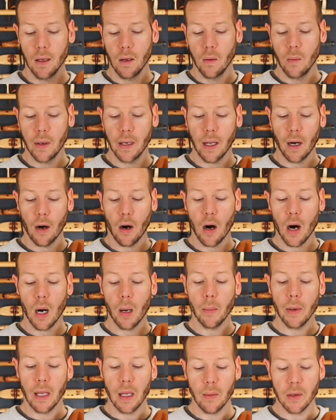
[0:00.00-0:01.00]
We get our
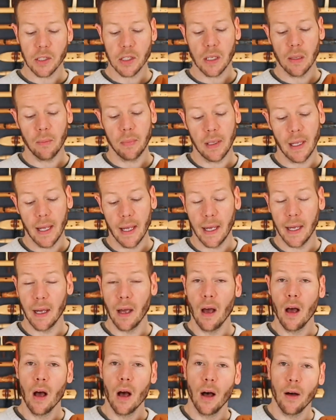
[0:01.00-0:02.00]
harmony, which can play
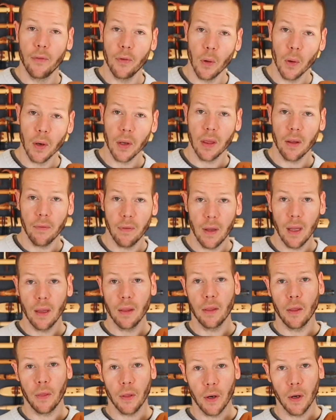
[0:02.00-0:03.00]
a fourth, a
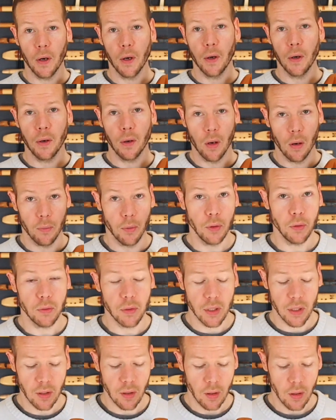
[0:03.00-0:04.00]
fifth, a third, a
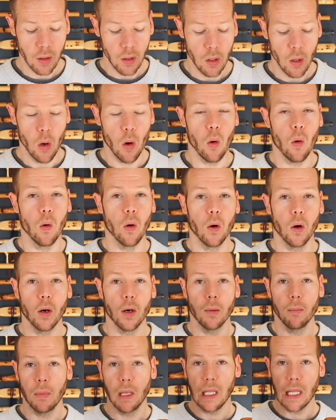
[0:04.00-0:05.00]
root,
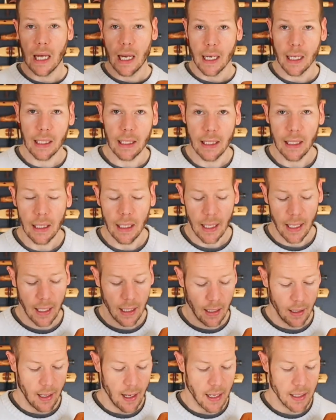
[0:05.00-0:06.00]
or melodically,
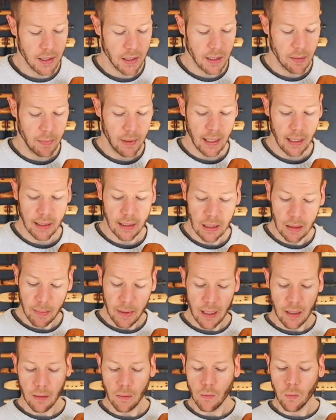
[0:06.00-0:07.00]
like I just played a little
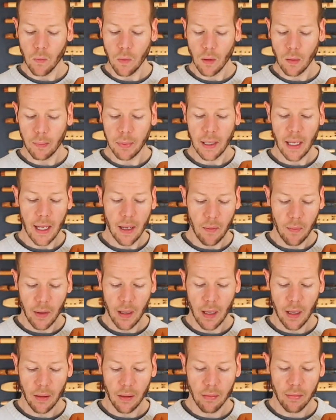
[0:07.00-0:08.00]
bit, we'll play
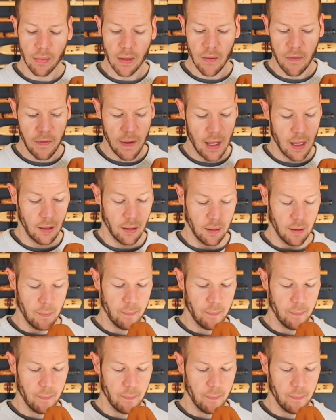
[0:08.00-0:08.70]
with the fifth.